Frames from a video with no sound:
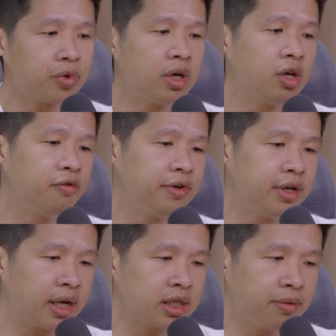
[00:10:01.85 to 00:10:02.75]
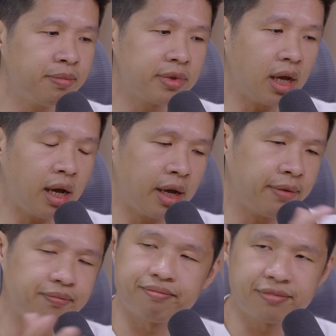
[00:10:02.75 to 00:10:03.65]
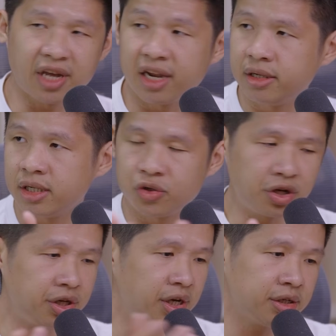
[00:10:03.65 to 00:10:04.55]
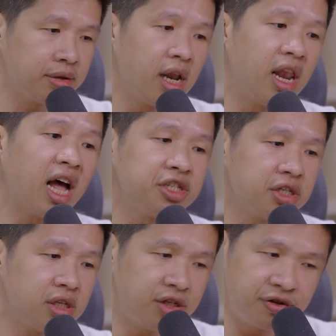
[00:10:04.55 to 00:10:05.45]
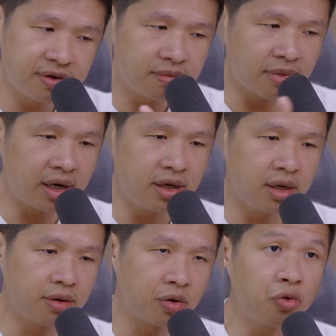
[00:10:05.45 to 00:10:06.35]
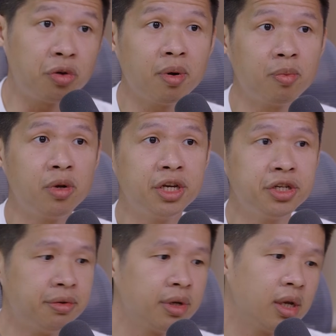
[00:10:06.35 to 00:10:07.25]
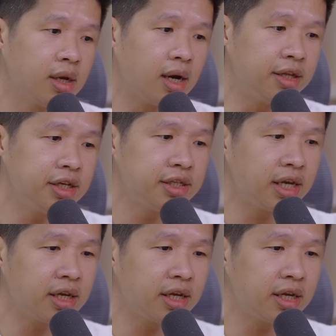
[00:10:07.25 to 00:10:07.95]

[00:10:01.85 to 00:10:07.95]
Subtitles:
over the next term. 10 years, 20 years, largely driven by the growing population. I think